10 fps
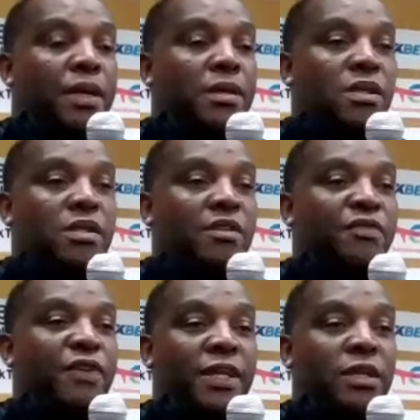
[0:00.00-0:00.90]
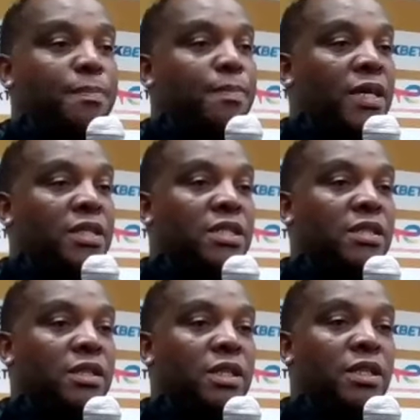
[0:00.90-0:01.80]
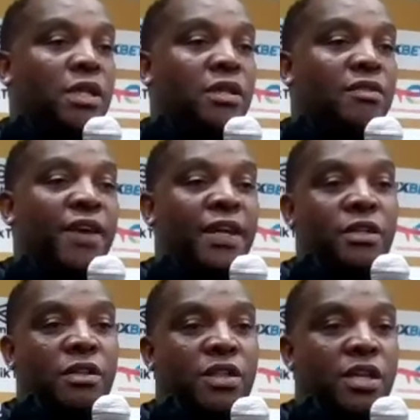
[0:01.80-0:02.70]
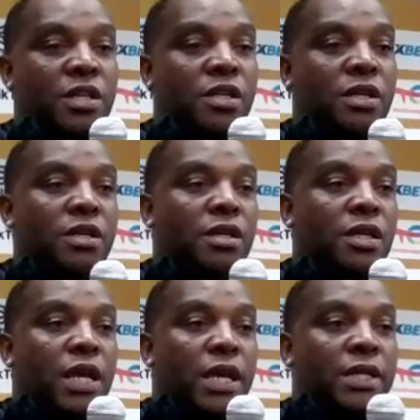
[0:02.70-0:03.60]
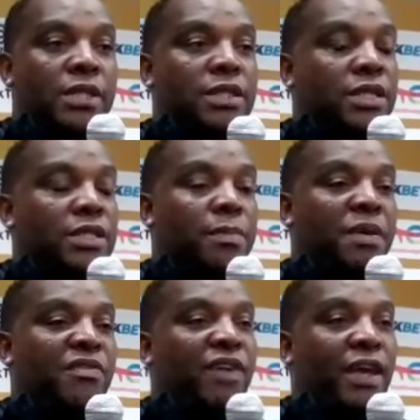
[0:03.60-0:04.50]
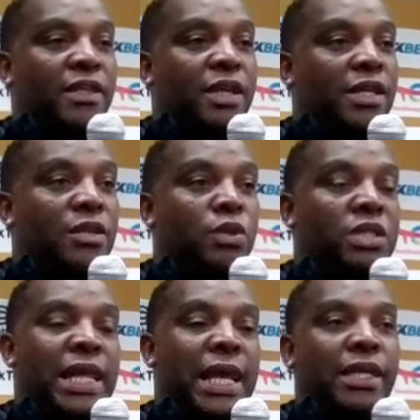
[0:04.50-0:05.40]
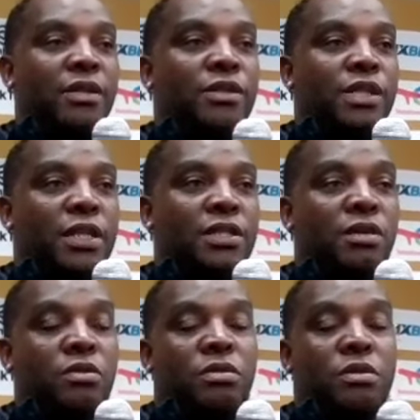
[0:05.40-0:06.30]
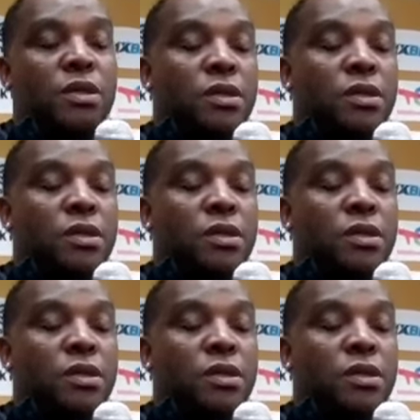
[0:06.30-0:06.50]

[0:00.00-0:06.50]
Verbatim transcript: But the final pass in, in, in the final third is it's a big factor and it was lacking today. So,